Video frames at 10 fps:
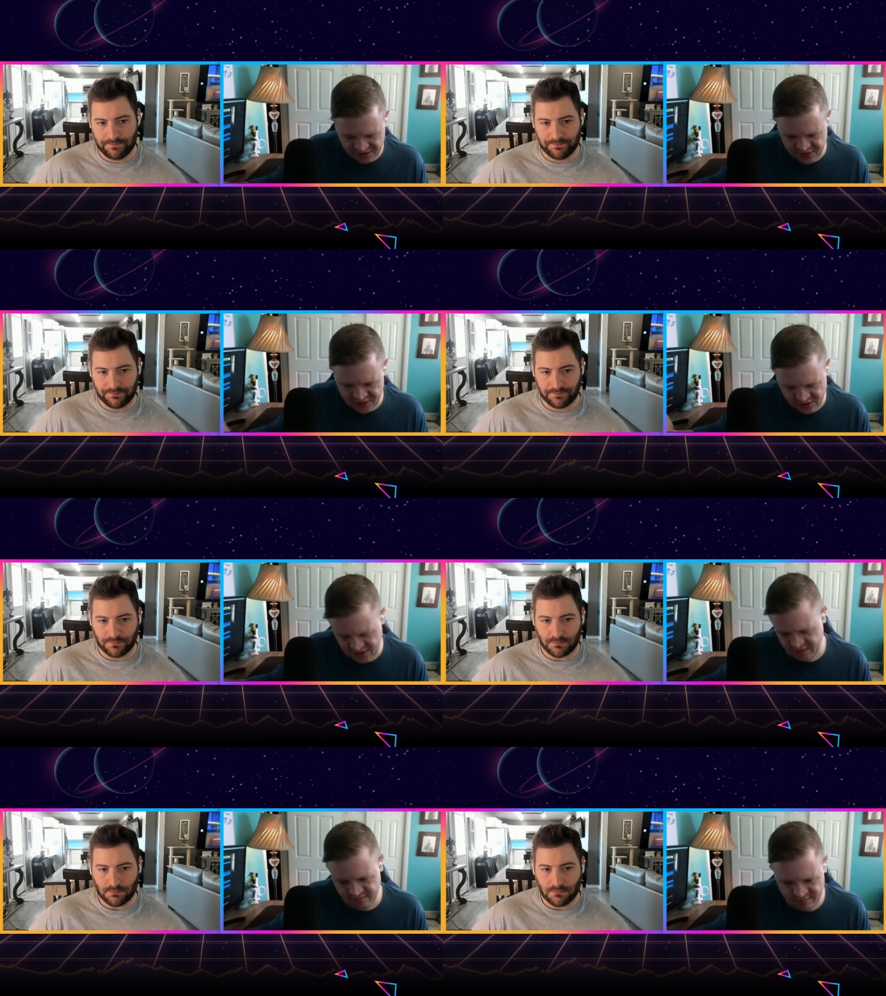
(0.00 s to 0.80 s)
Speaker 1: is
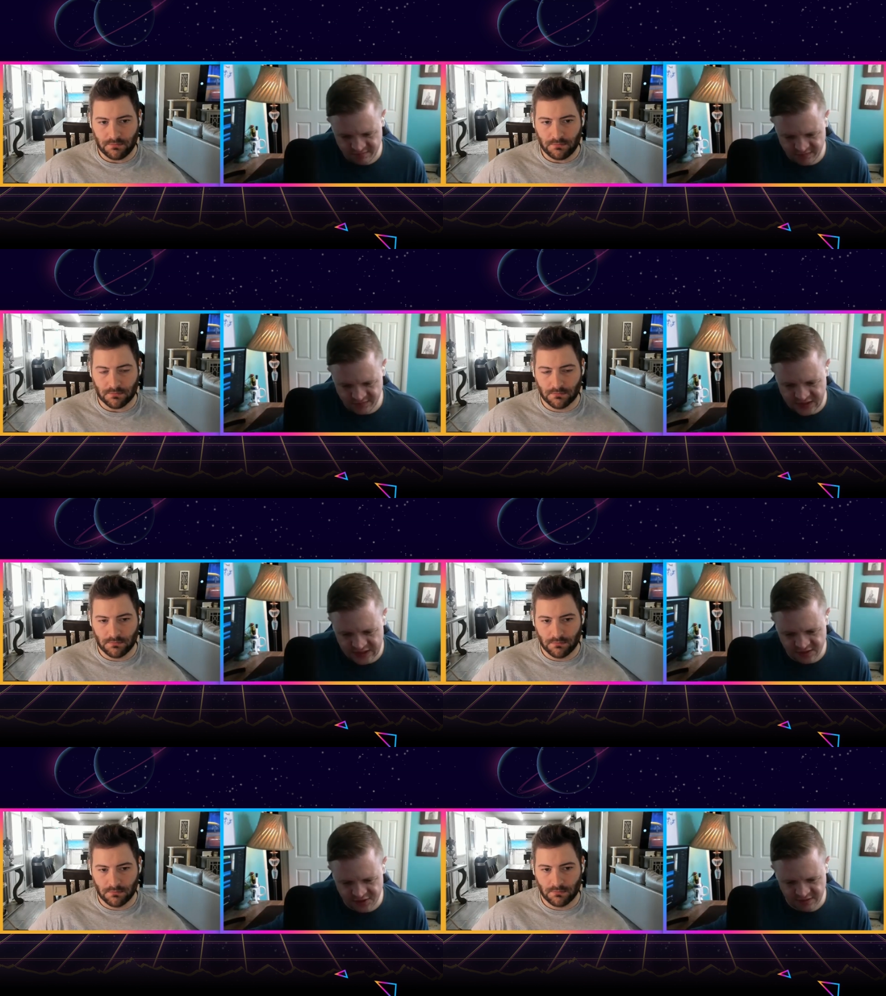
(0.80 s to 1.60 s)
just
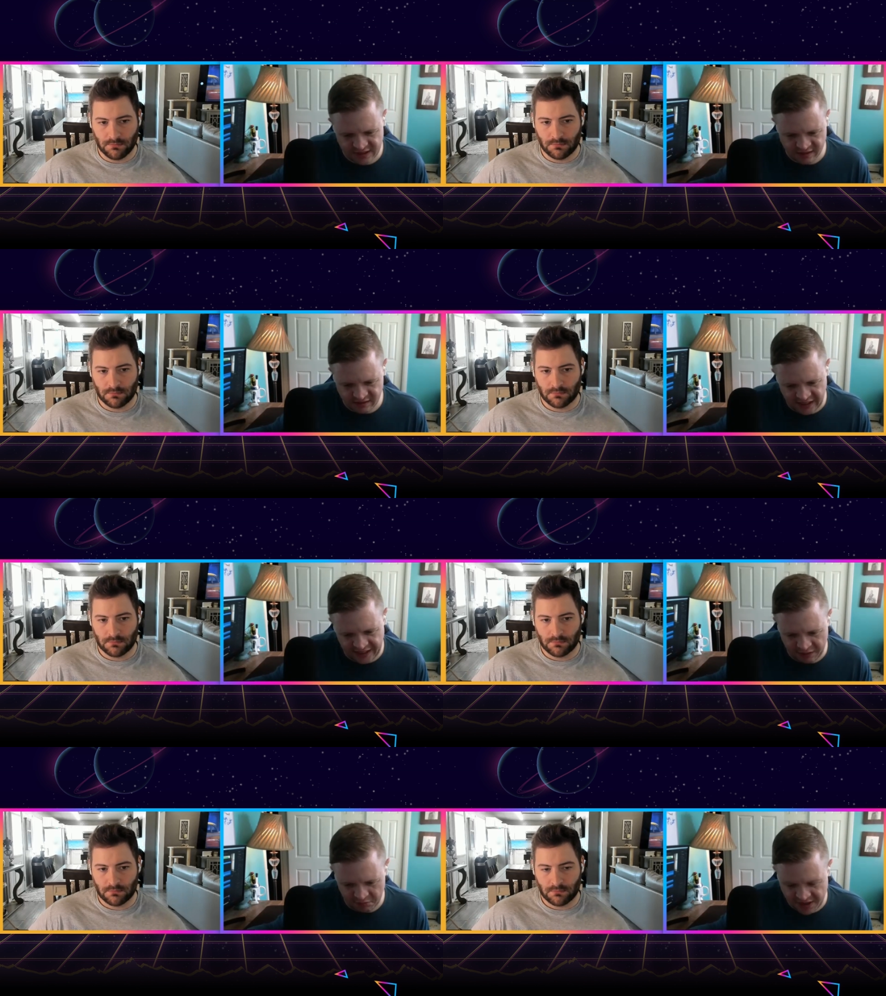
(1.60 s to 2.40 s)
Din Djarin
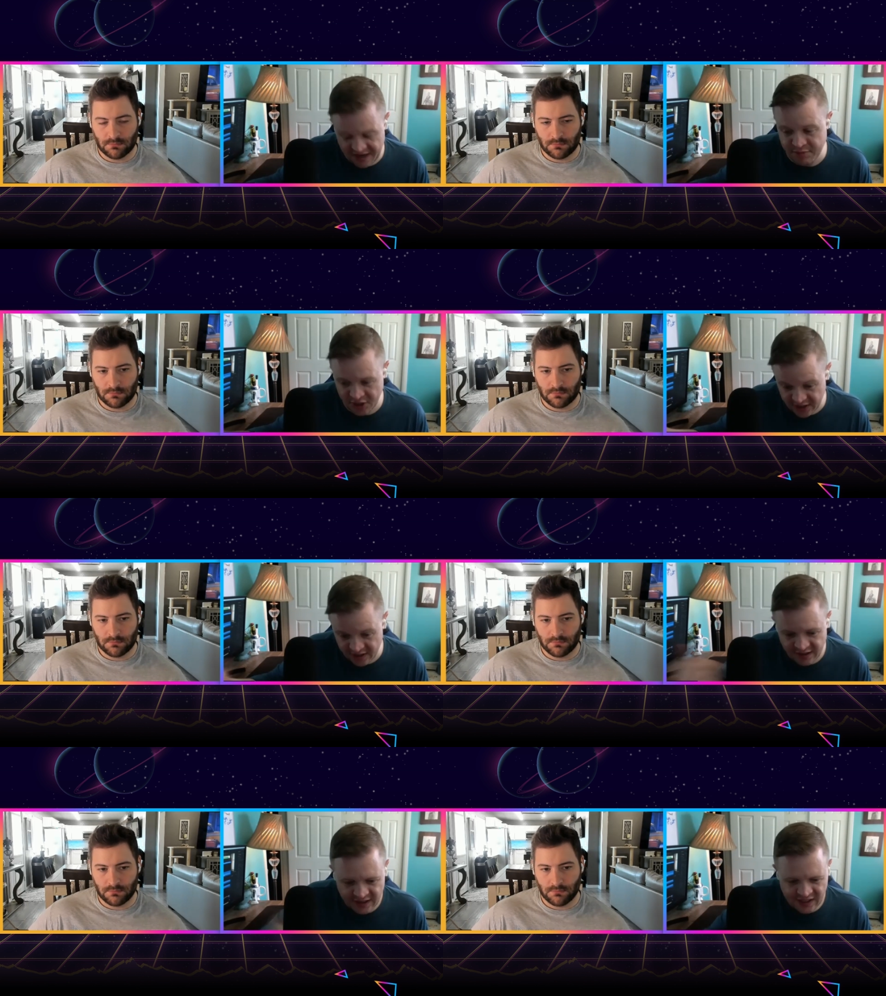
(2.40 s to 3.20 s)
getting
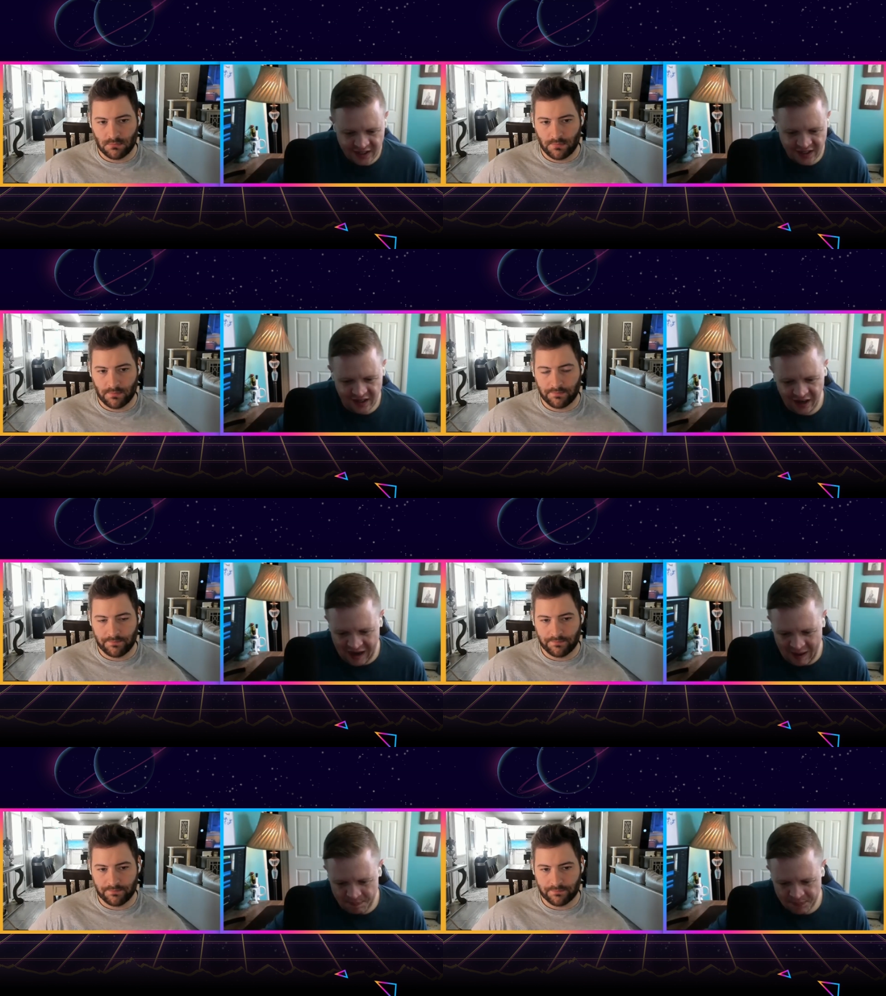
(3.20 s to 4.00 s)
redemption.
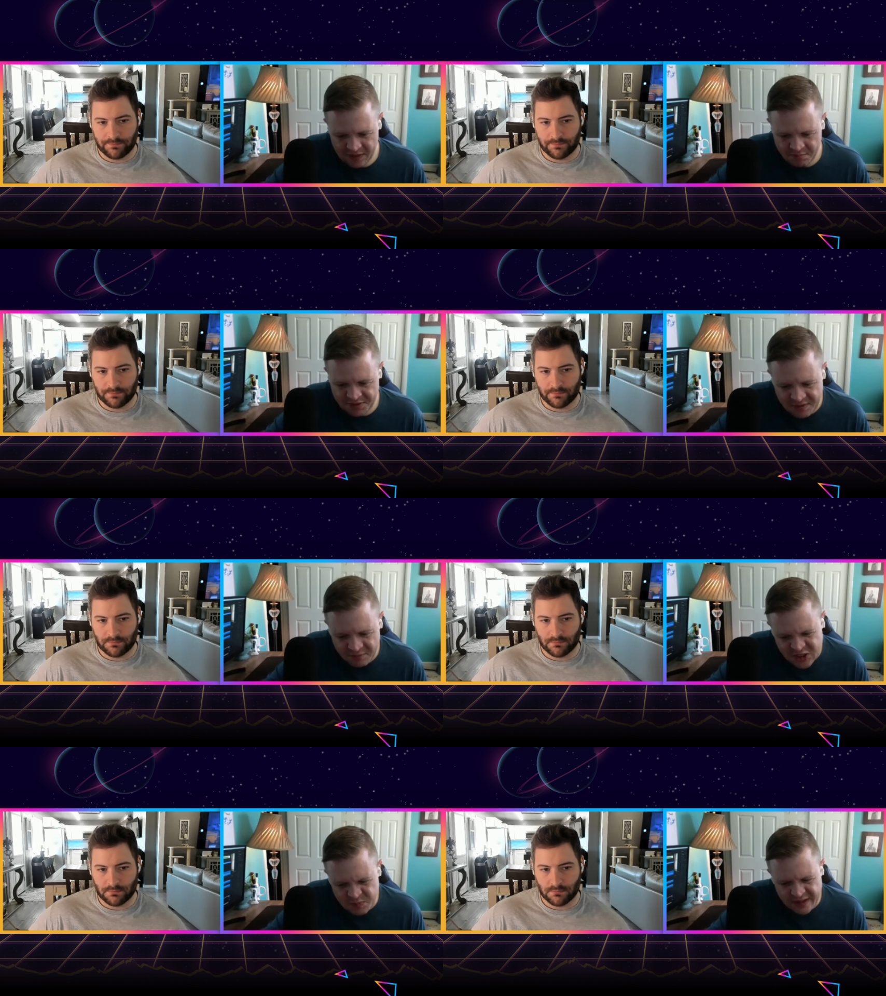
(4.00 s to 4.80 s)
Um, but then
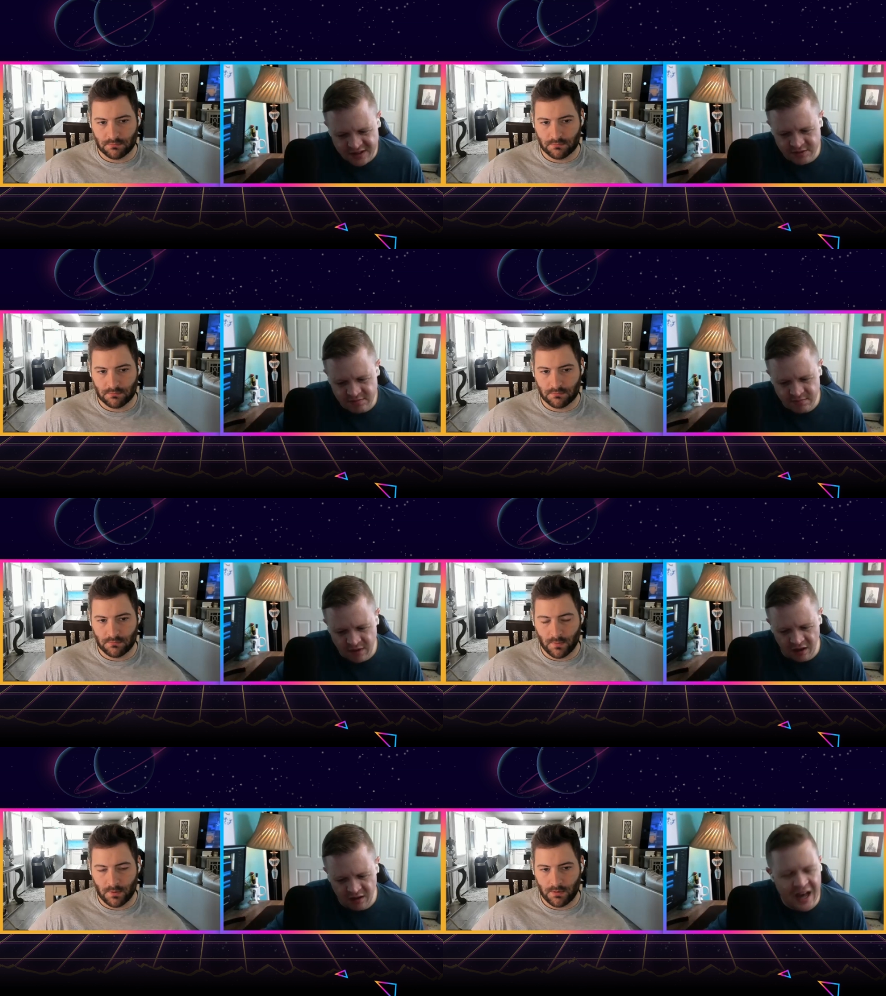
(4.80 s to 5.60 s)
we spend
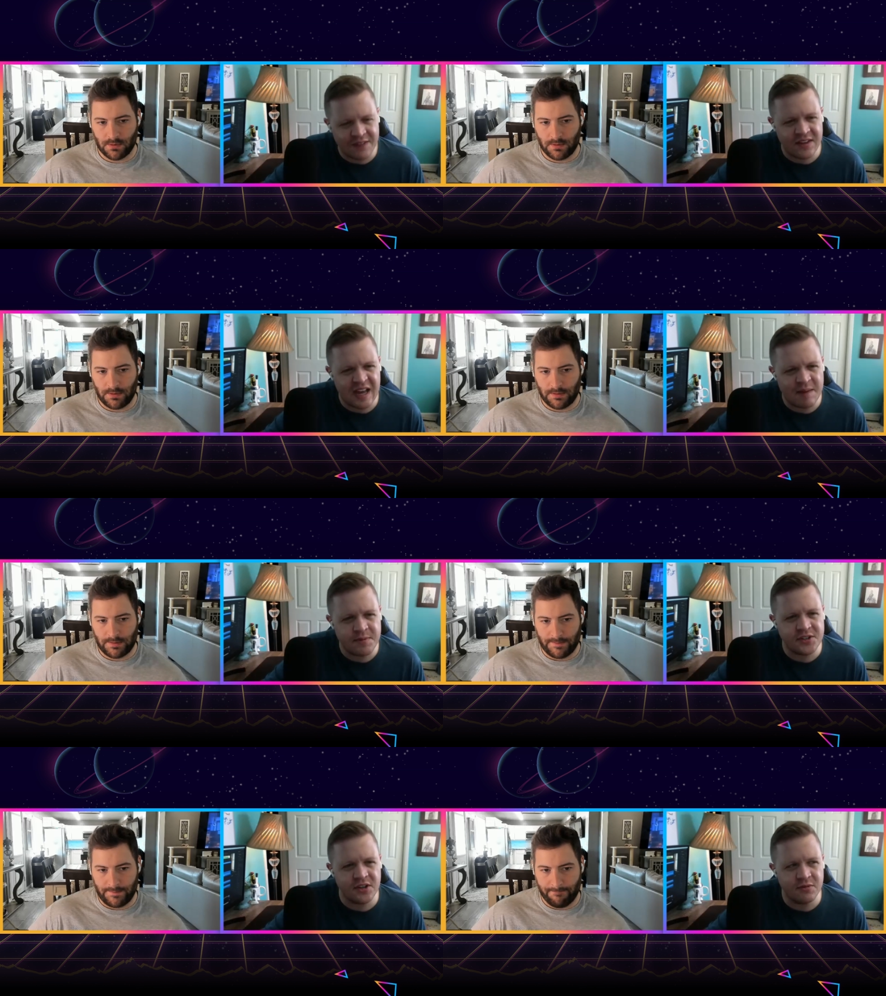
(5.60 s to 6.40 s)
a lot of the
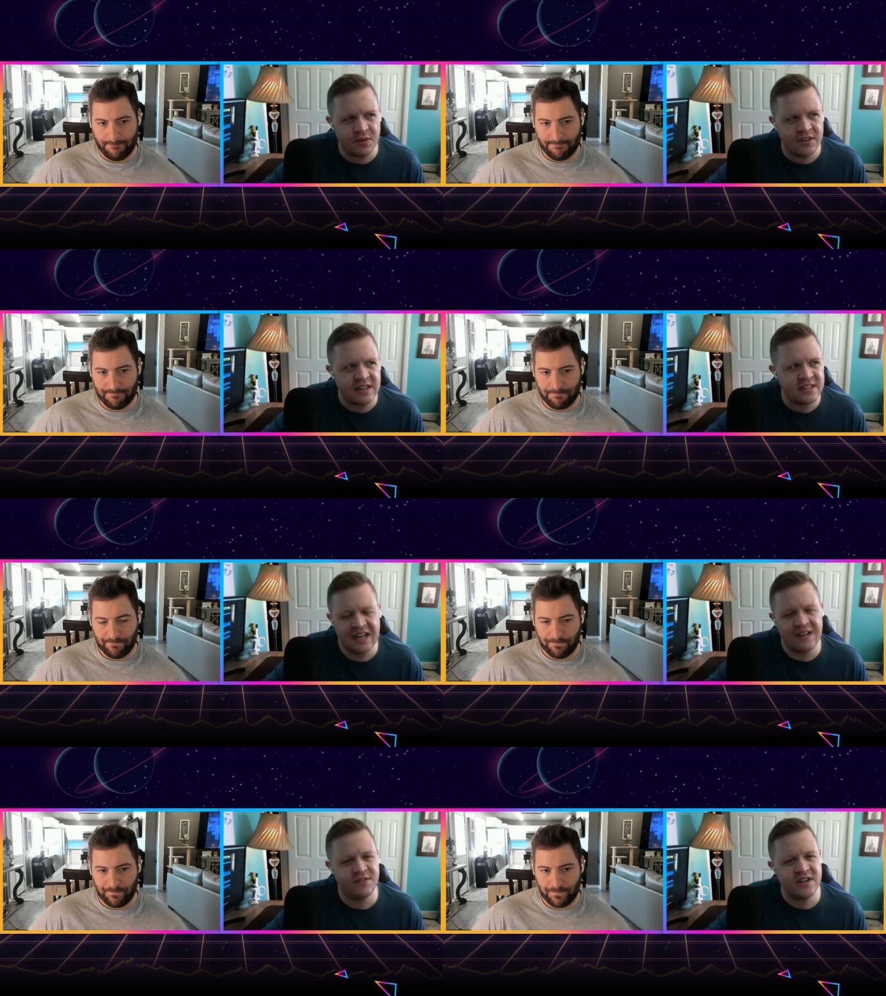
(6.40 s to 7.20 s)
episode with things
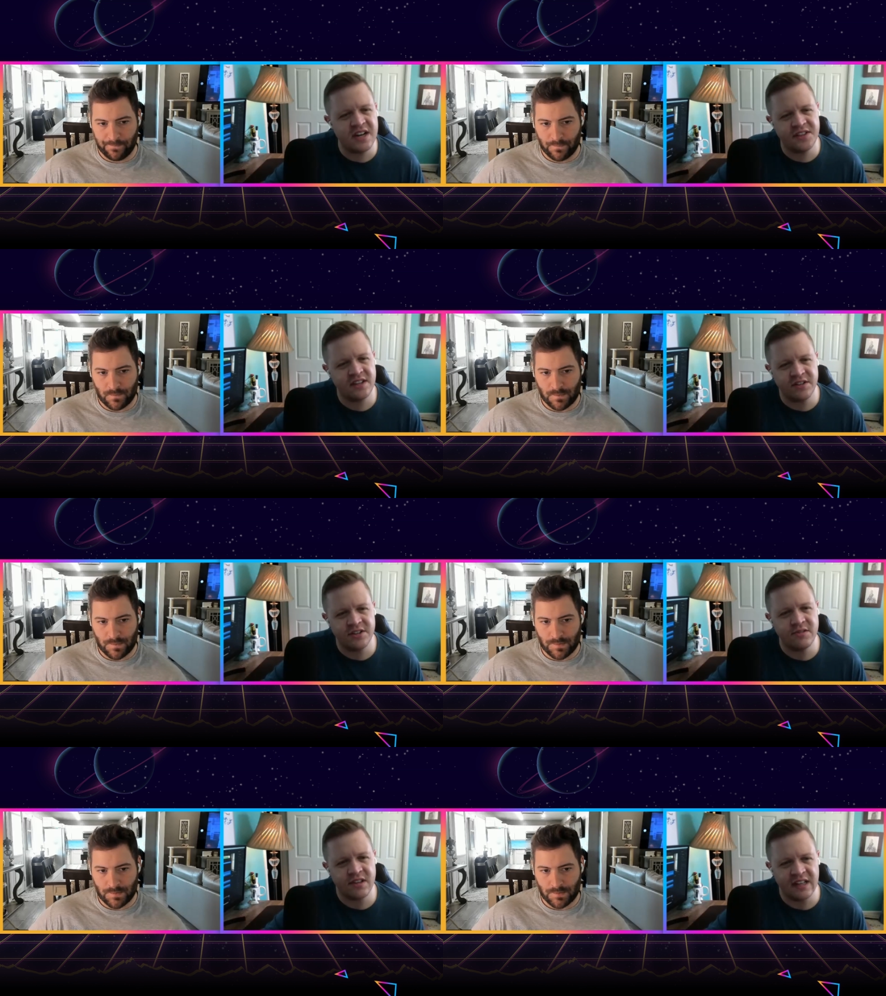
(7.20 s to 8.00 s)
that have nothing to
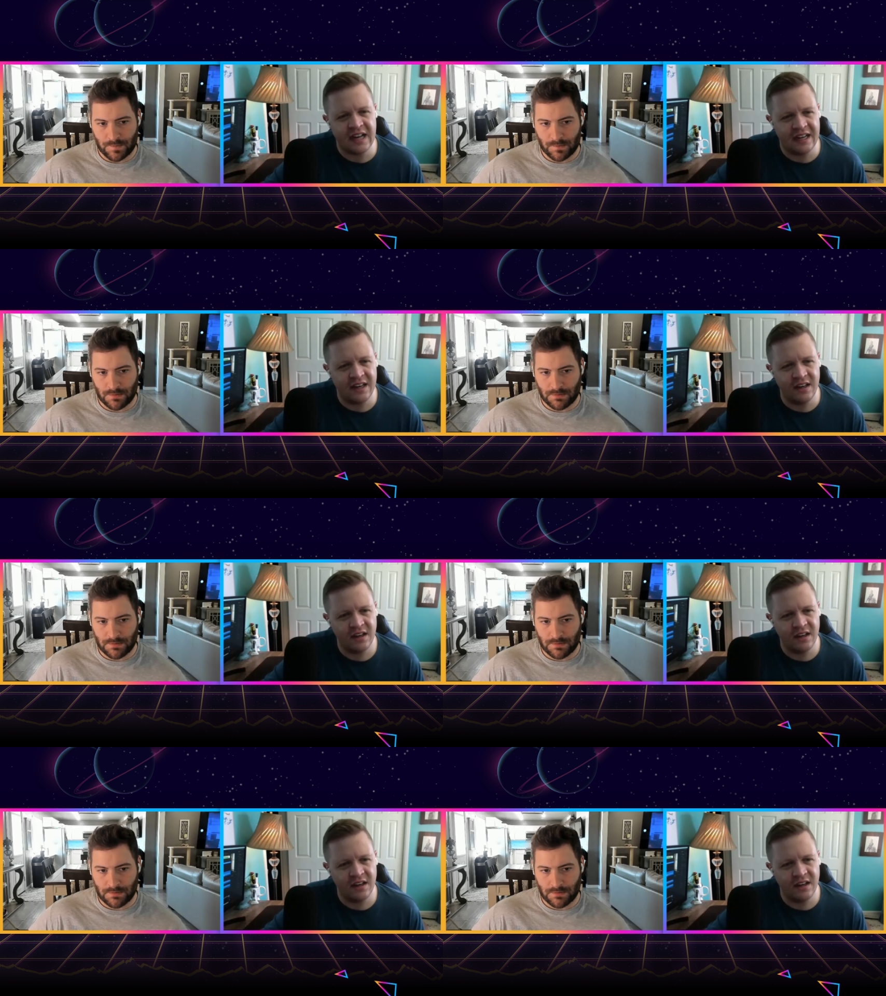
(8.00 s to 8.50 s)
do with that